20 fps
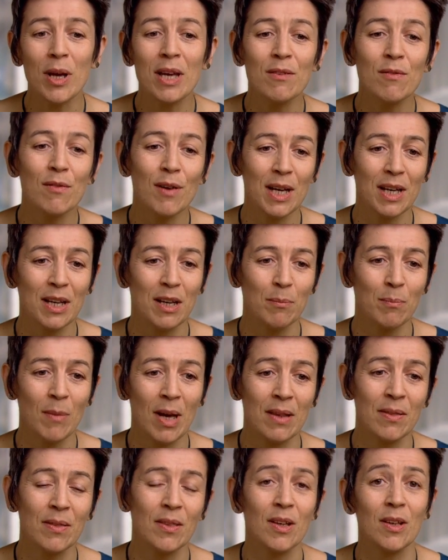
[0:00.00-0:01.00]
we
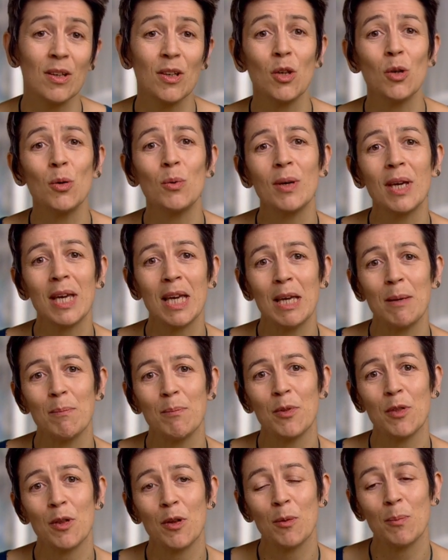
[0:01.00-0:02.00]
recommend that you
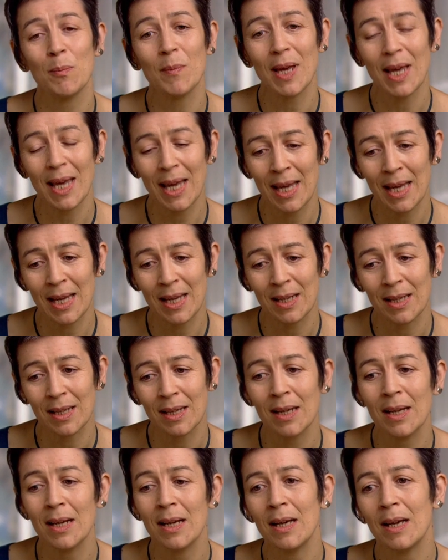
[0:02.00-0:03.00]
keep them
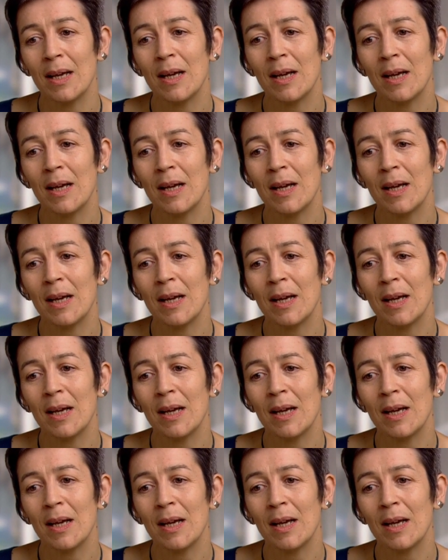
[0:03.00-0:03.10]
in